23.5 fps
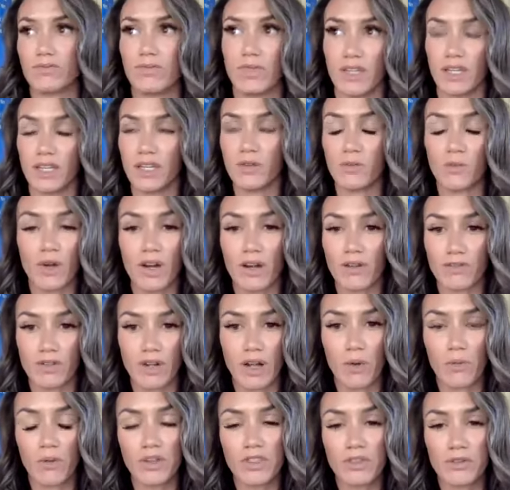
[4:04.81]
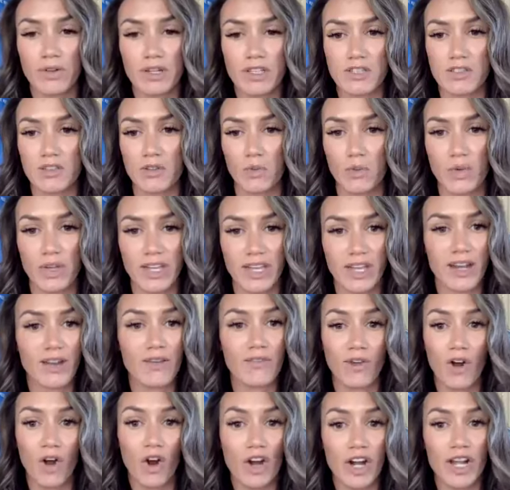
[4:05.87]
eat whatever I want the rest of the weekend? I've
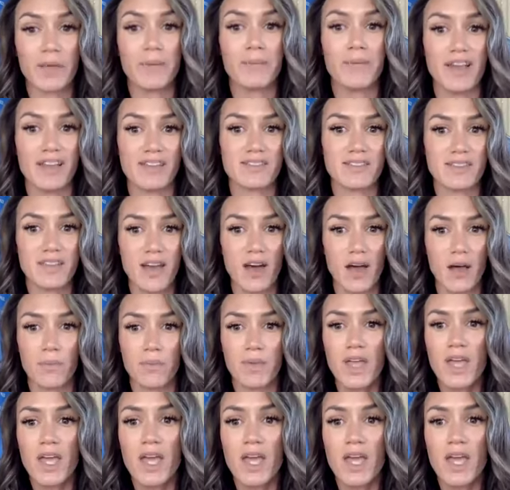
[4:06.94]
already messed up.